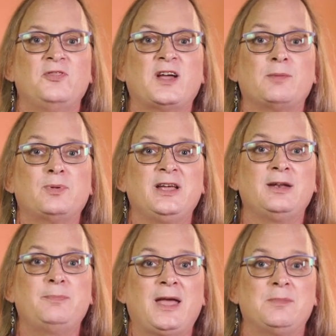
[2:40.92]
The
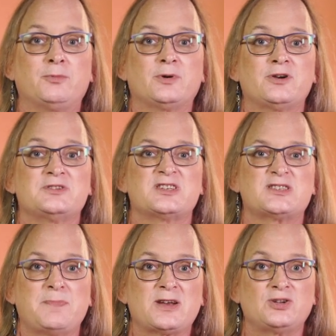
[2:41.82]
completed payment returns a
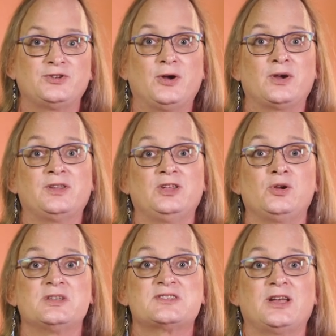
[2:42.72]
special token that you
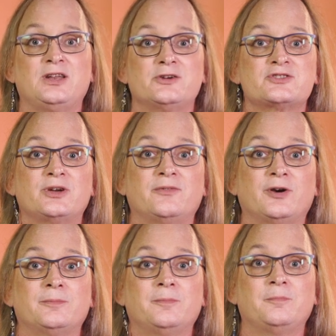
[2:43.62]
can send to your
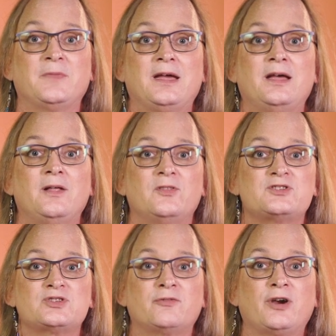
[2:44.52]
server. The
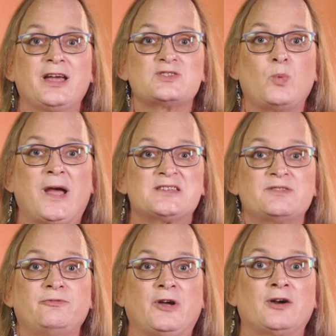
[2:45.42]
server has ways
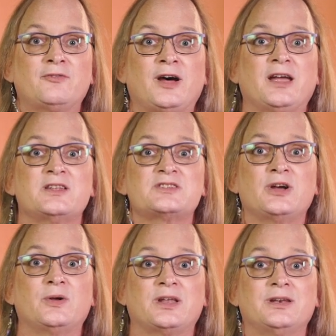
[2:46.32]
of verifying this
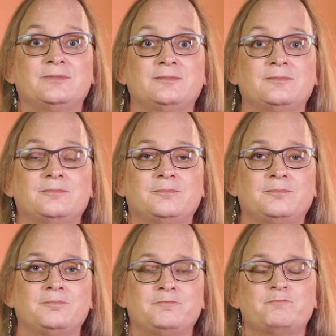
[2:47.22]
token.
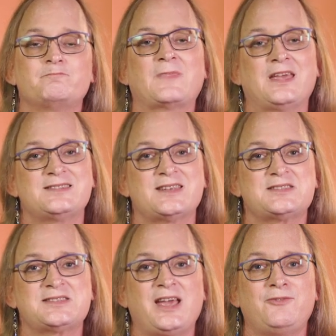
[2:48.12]
Is
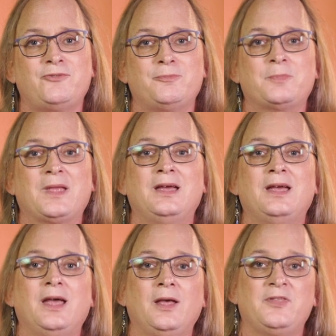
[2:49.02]
this safe?
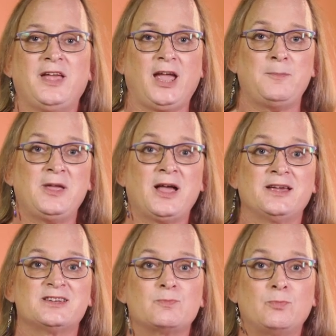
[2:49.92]
The
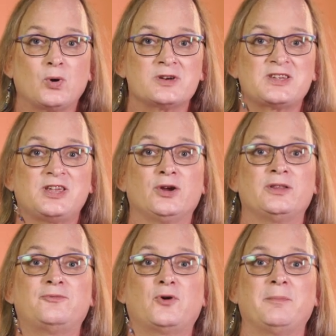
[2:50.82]
API is more secure
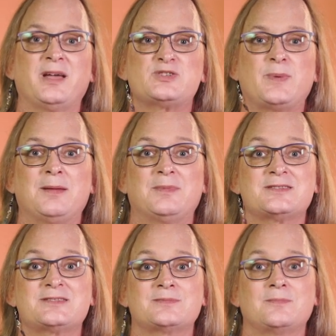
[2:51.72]
than form-based
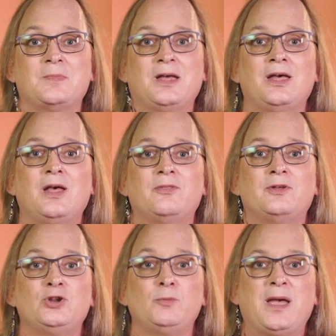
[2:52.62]
payments
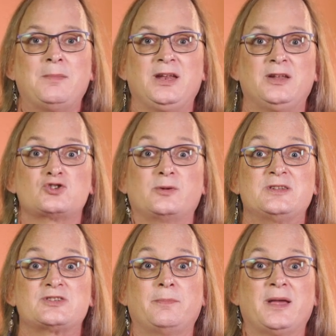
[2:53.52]
the new payment
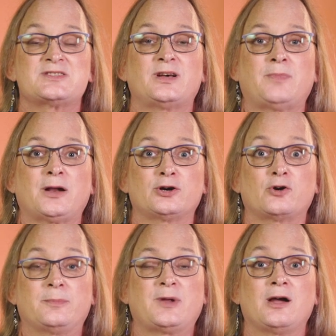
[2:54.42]
instruments are based on modern
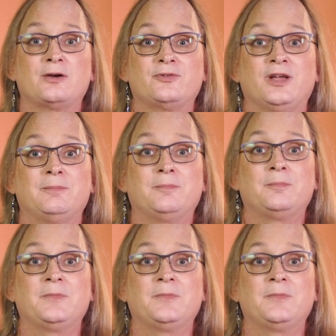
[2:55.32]
cryptography.